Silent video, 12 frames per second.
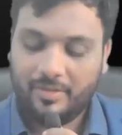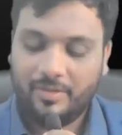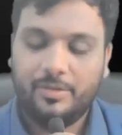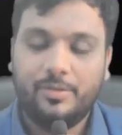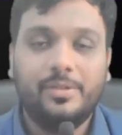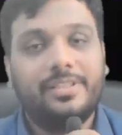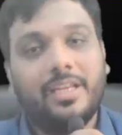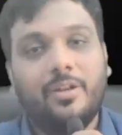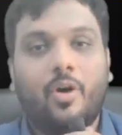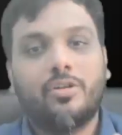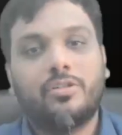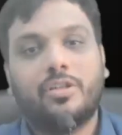You will see
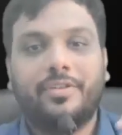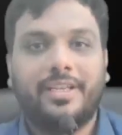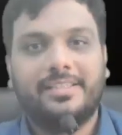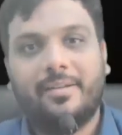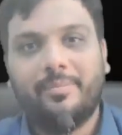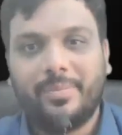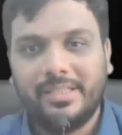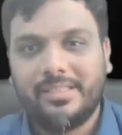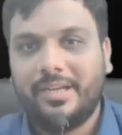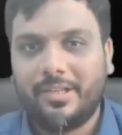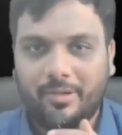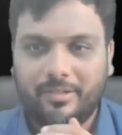lots of examples
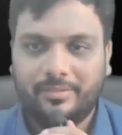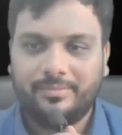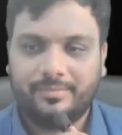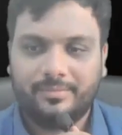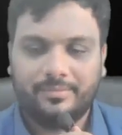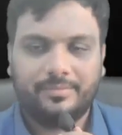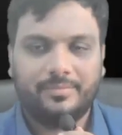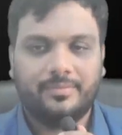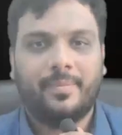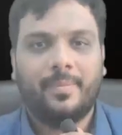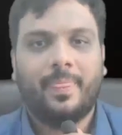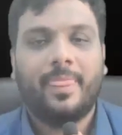later on.
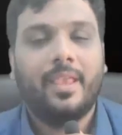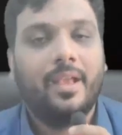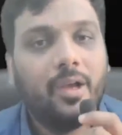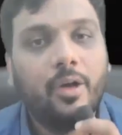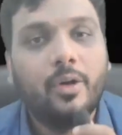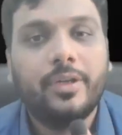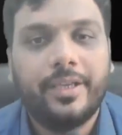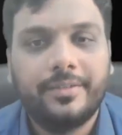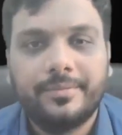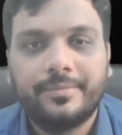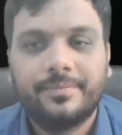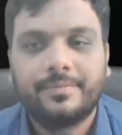Okay.
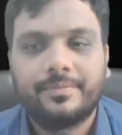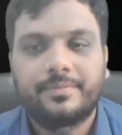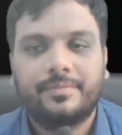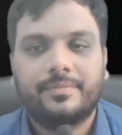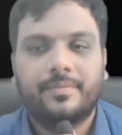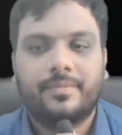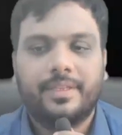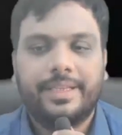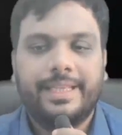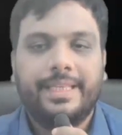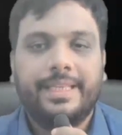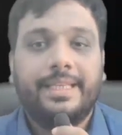
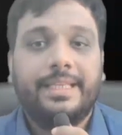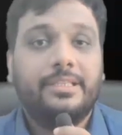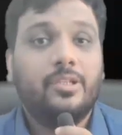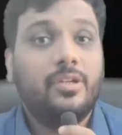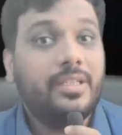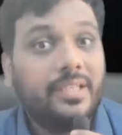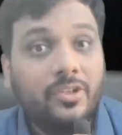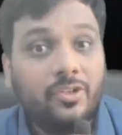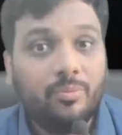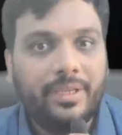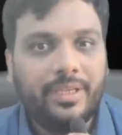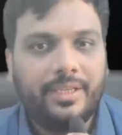So listen
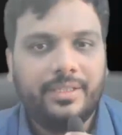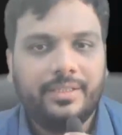to me.